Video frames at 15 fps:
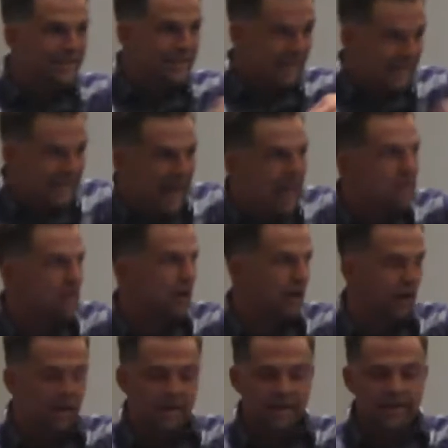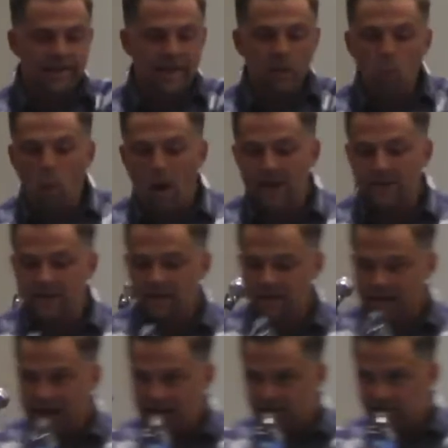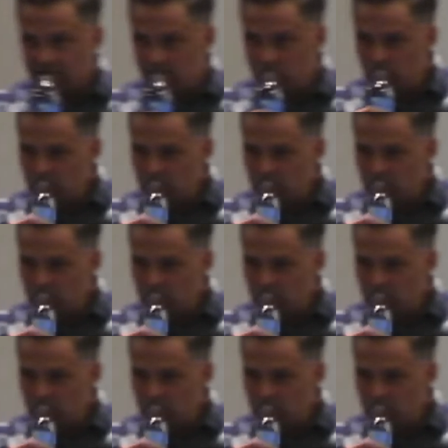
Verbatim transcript: together in one collection.